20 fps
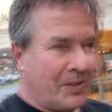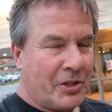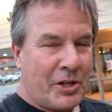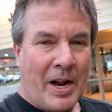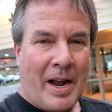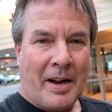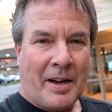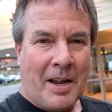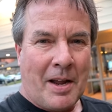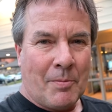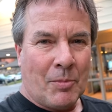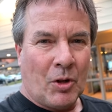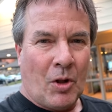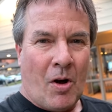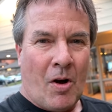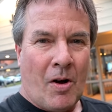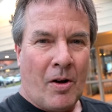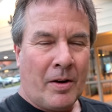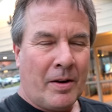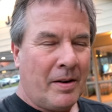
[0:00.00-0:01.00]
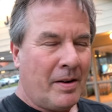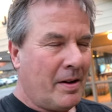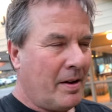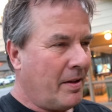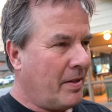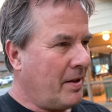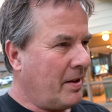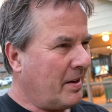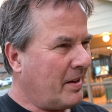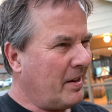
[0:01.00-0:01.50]
Jack came along, I
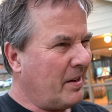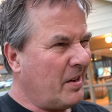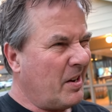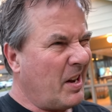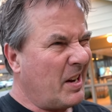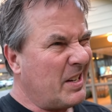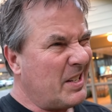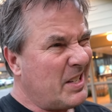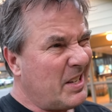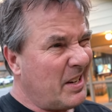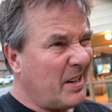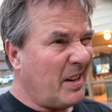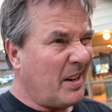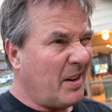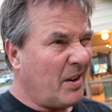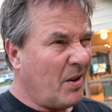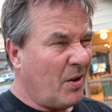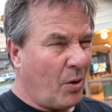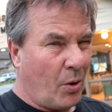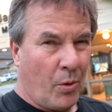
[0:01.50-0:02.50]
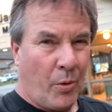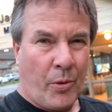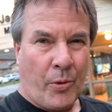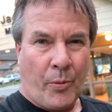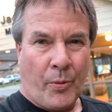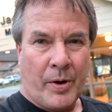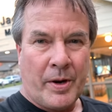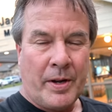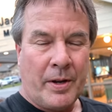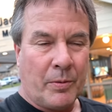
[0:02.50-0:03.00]
think, in
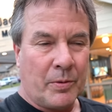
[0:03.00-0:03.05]
1903.